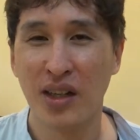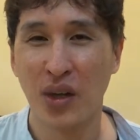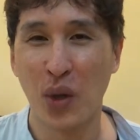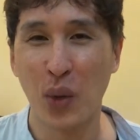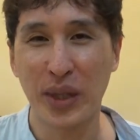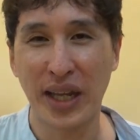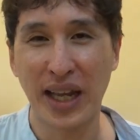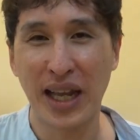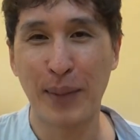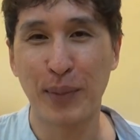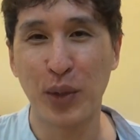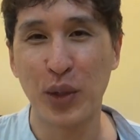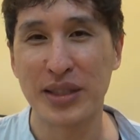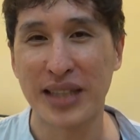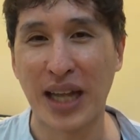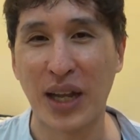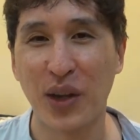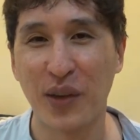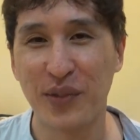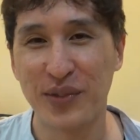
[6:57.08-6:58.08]
Okay, I'm going to
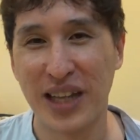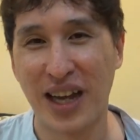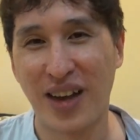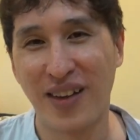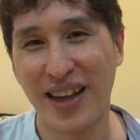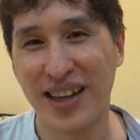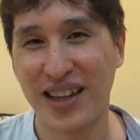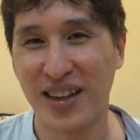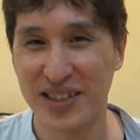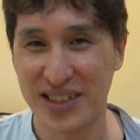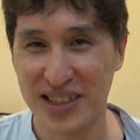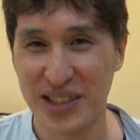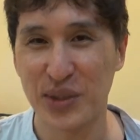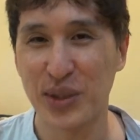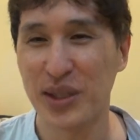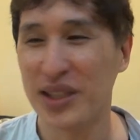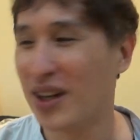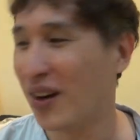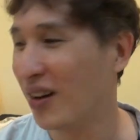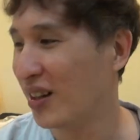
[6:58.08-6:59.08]
sign off now and I'll see
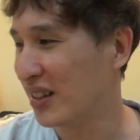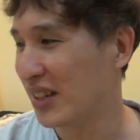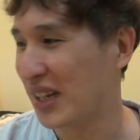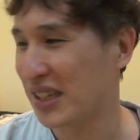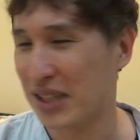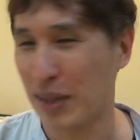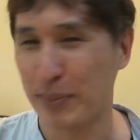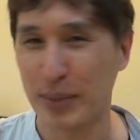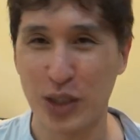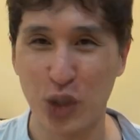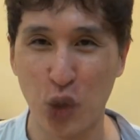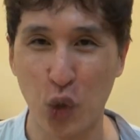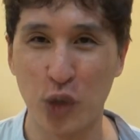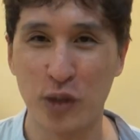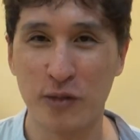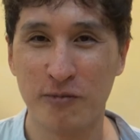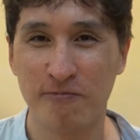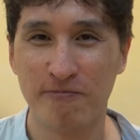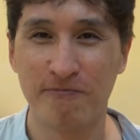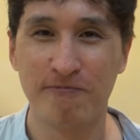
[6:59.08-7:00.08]
you in our next episode.
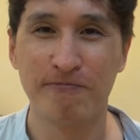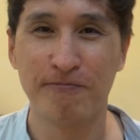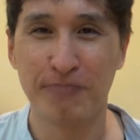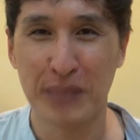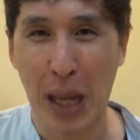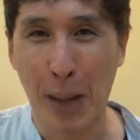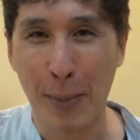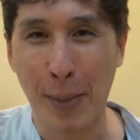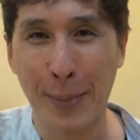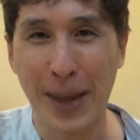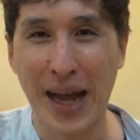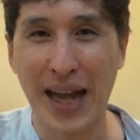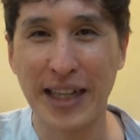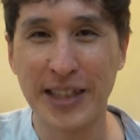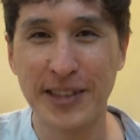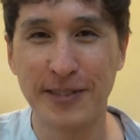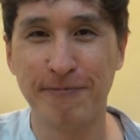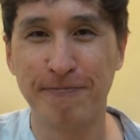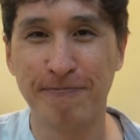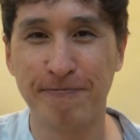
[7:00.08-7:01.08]

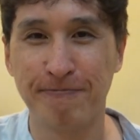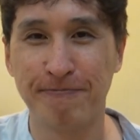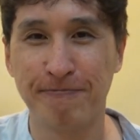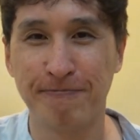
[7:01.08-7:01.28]
Bye-bye.